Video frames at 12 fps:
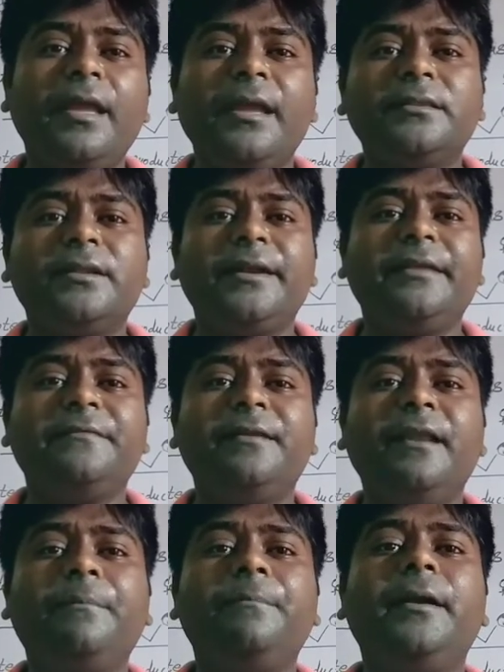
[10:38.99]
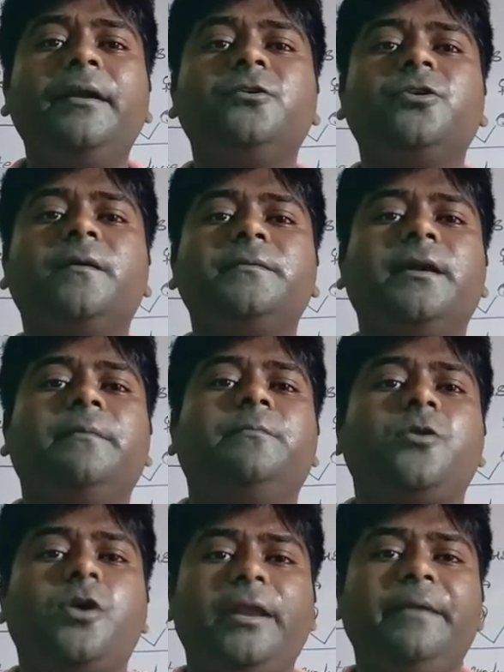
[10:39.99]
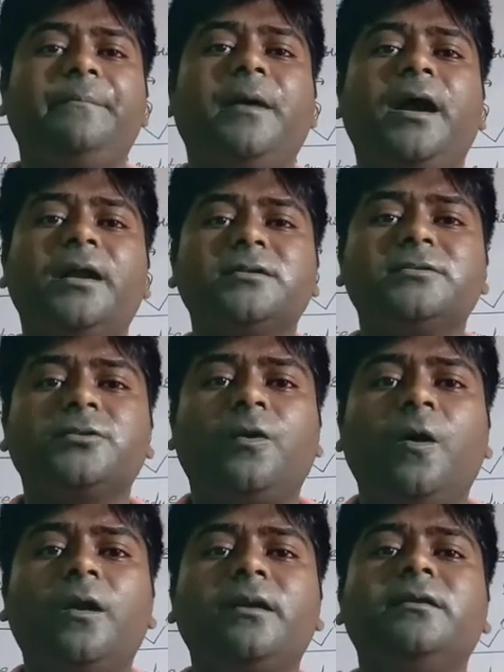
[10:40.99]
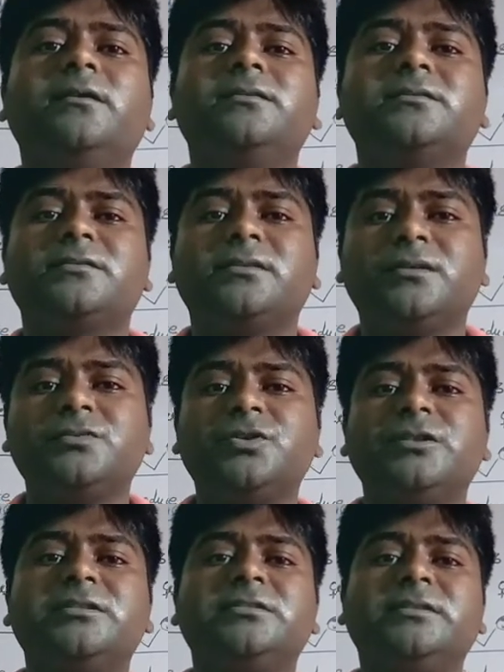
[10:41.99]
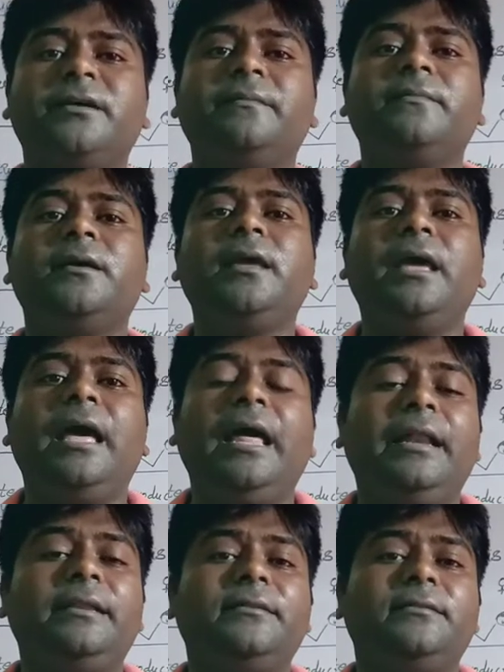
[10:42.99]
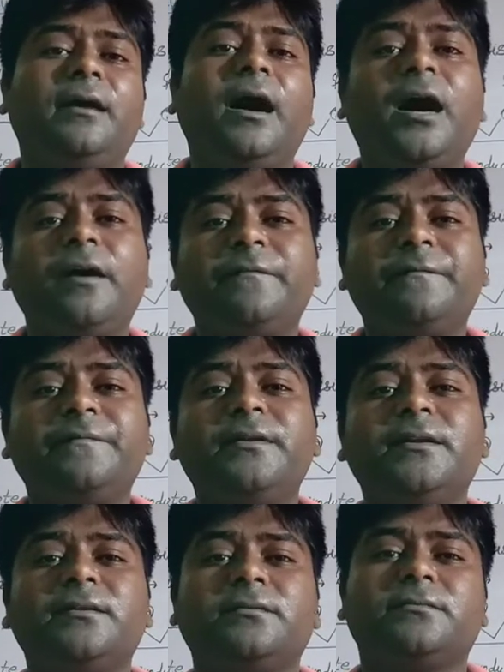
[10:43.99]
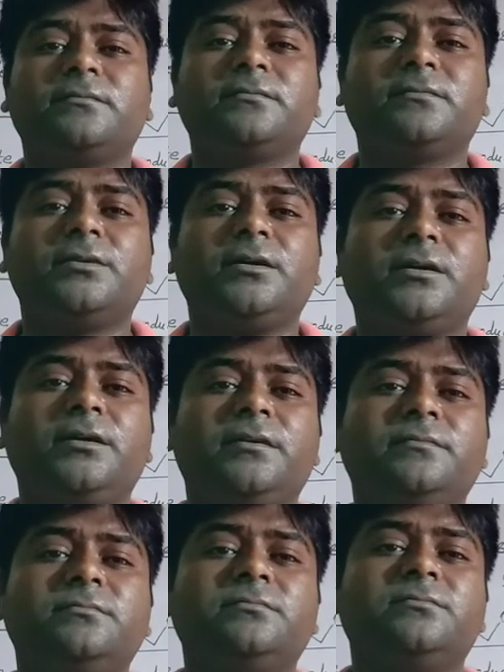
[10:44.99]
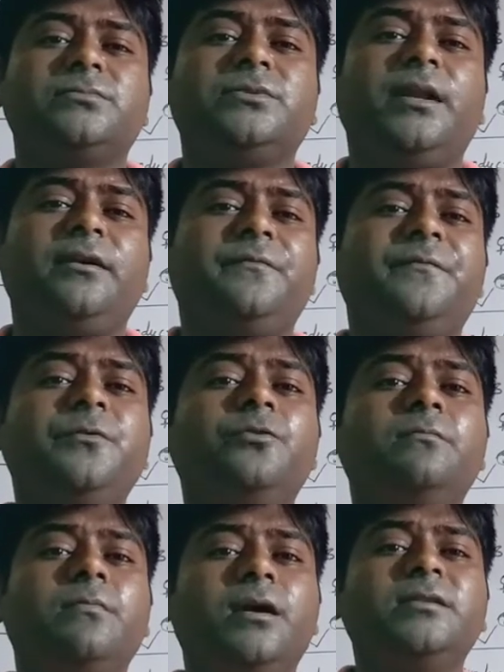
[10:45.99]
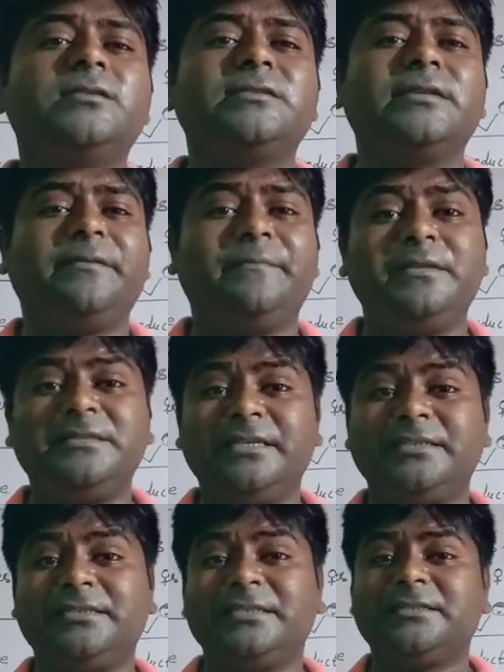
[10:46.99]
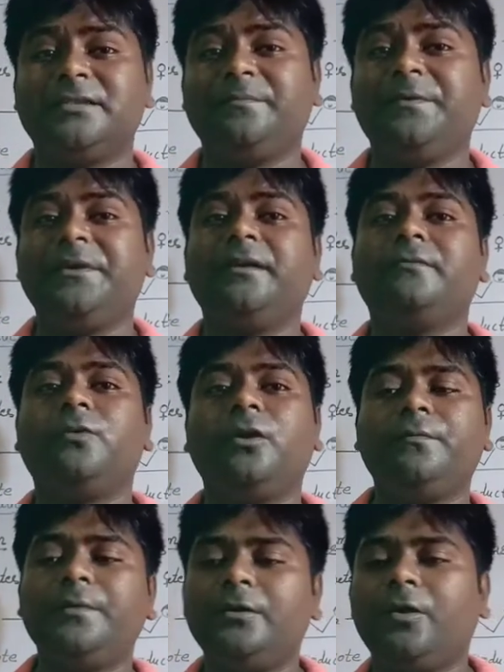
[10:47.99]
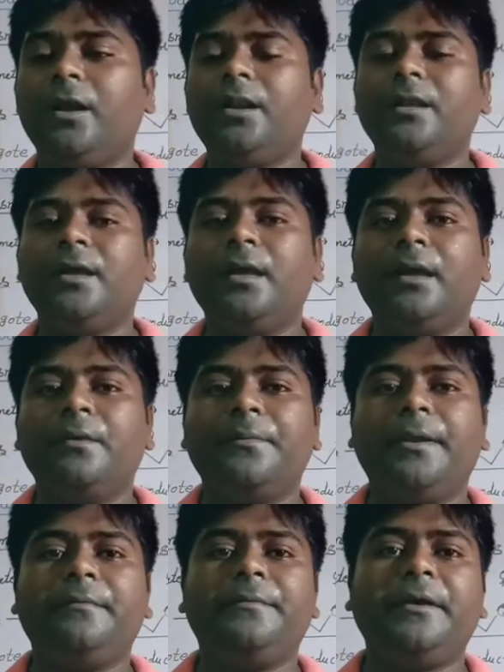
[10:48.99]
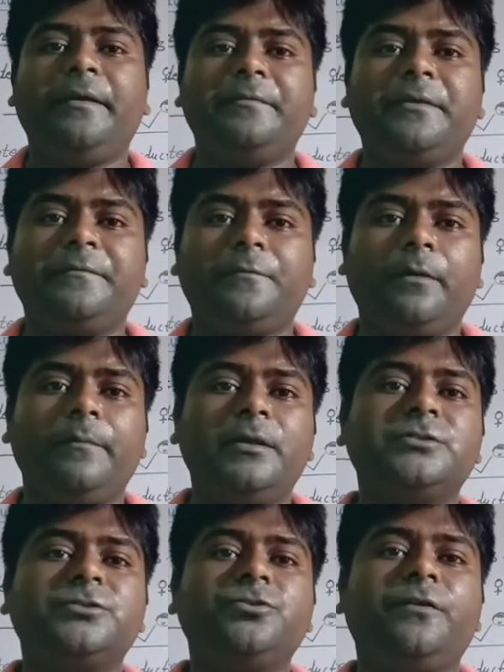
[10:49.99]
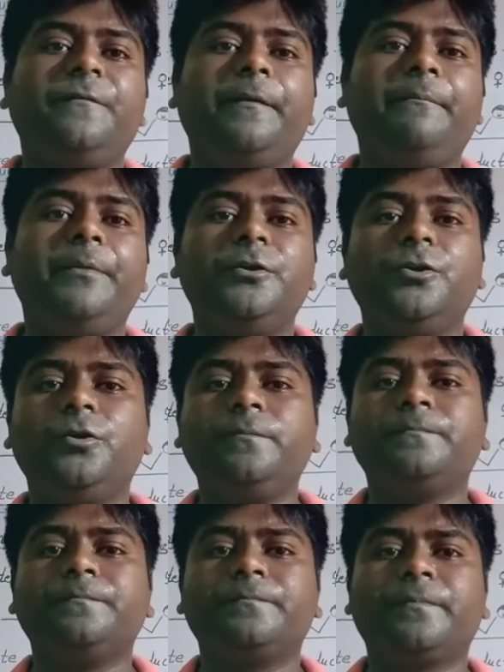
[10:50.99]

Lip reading: development of the body parts, organs, system, and after that a few months, it means gestation period. What we call, when we have the formation of embryo,